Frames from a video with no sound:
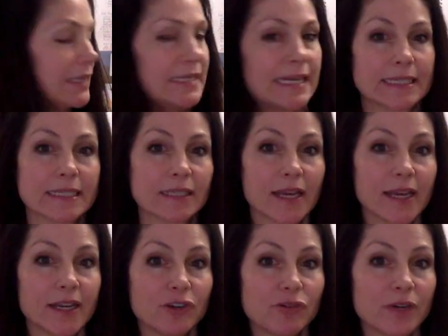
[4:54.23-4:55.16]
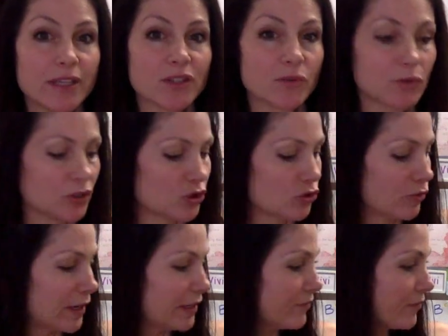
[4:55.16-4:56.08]
dandelion greens, which is
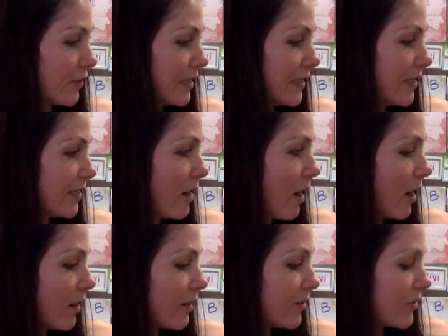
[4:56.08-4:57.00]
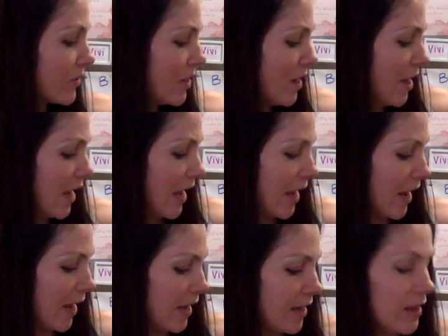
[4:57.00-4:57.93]
great for detox.
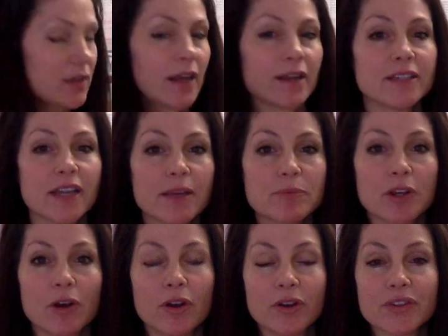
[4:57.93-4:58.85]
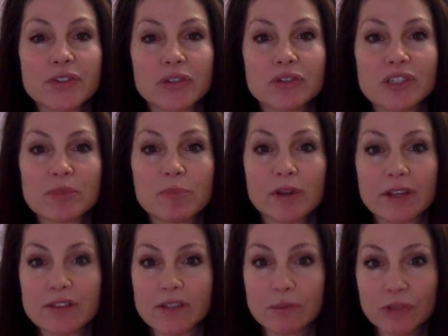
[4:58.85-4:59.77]
And a lot of times I'll also just put
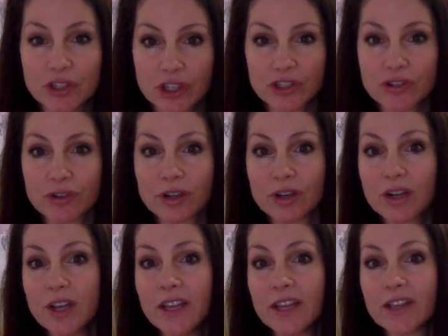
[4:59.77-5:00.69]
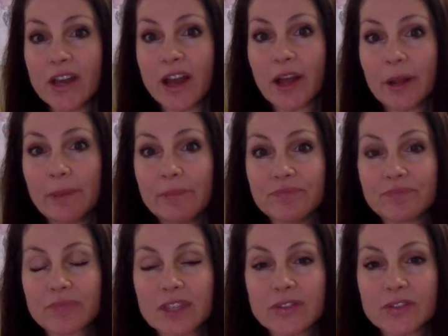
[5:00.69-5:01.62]
in some ginger,
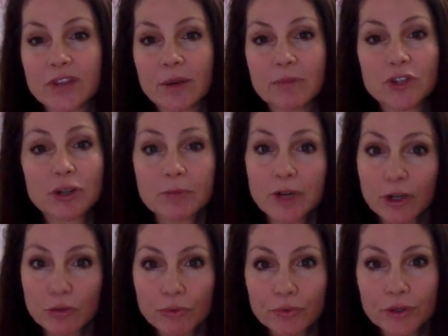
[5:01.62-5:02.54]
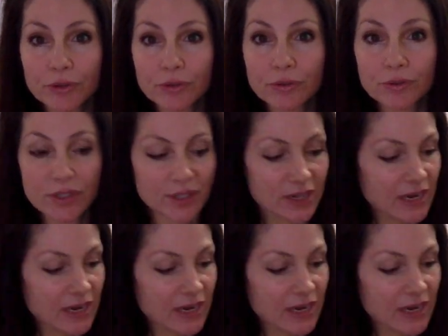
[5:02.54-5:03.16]
some turmeric root,